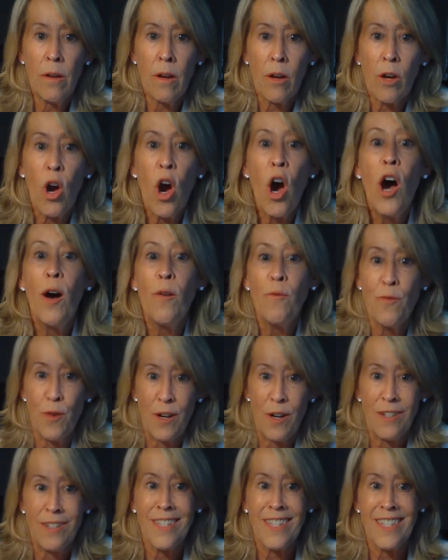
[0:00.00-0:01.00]

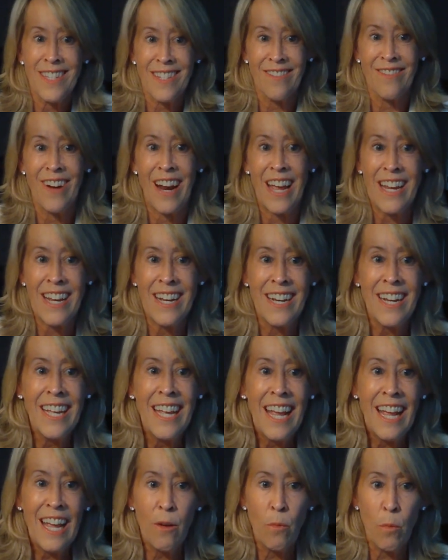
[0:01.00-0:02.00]
conference, right,
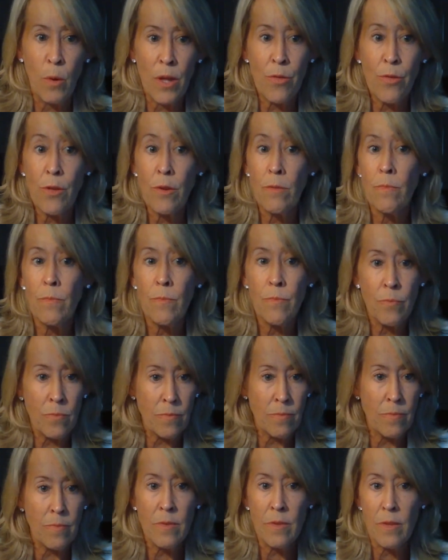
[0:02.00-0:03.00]
with
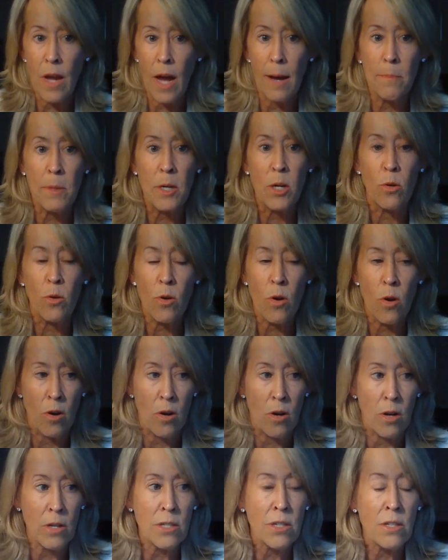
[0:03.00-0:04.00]
nominal
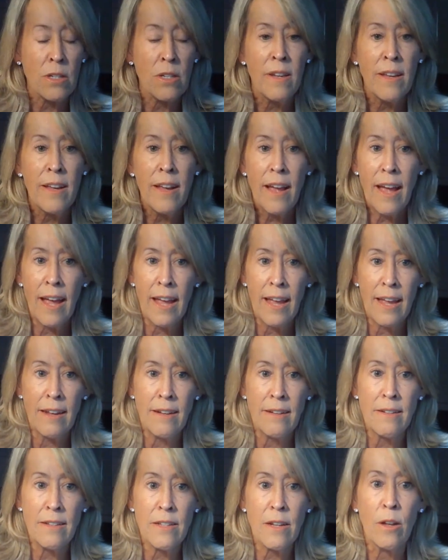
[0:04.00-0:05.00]
cost
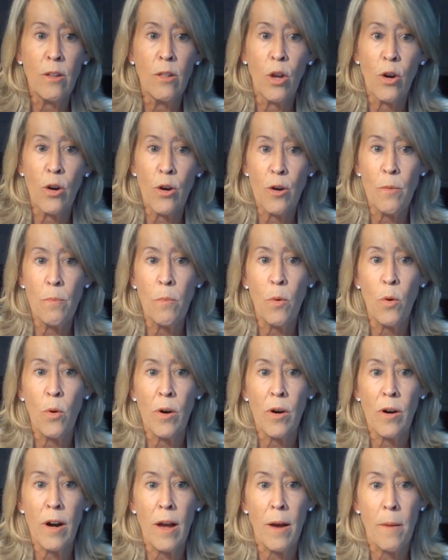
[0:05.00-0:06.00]
and learn
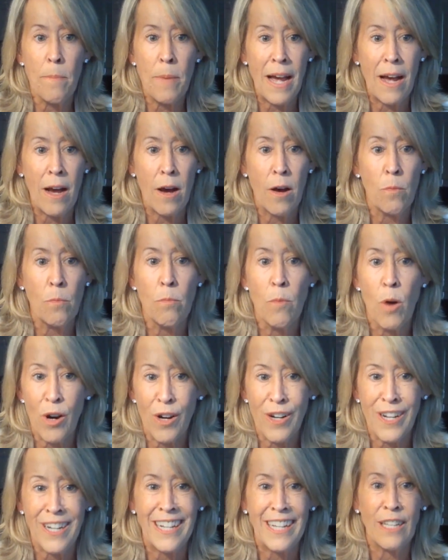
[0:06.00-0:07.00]
more about
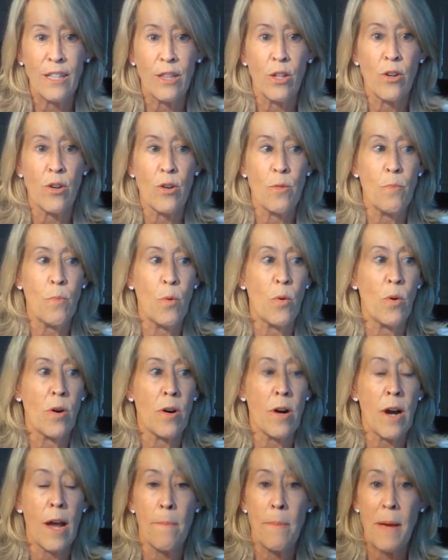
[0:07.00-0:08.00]
marketing, learn
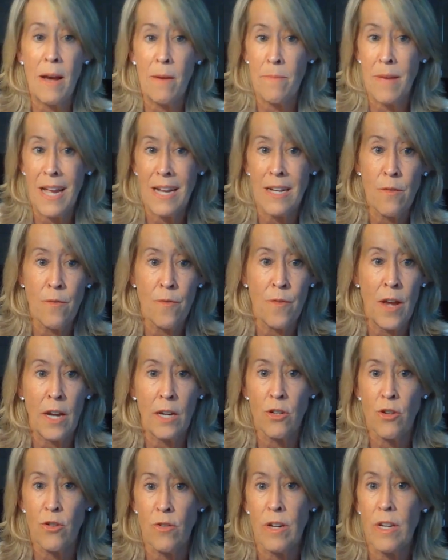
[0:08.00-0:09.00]
more about
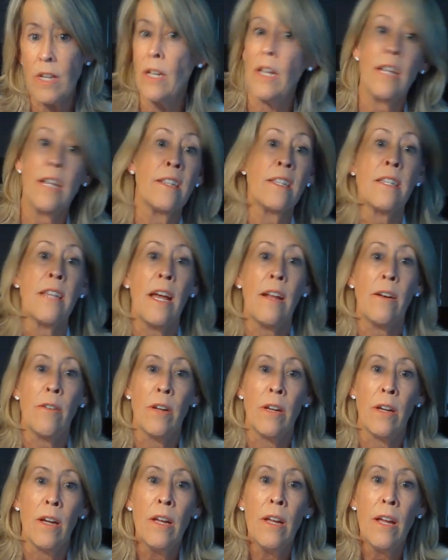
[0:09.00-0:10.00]
manufacturing, et
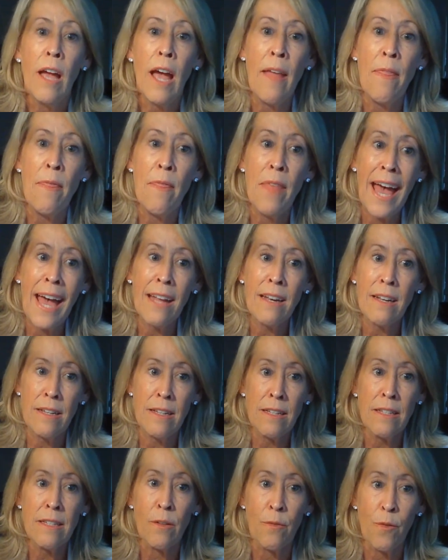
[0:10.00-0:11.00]
cetera. And that
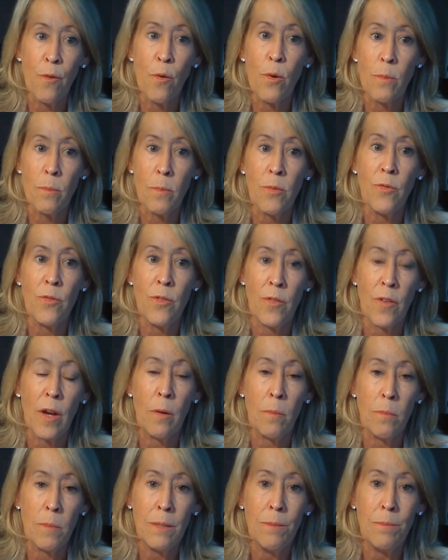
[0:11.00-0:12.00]
is a form of
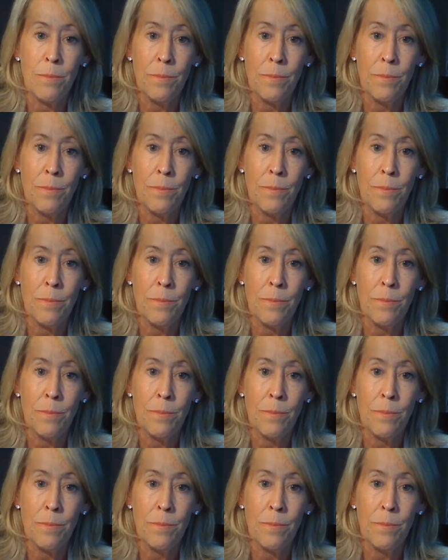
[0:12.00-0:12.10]
development.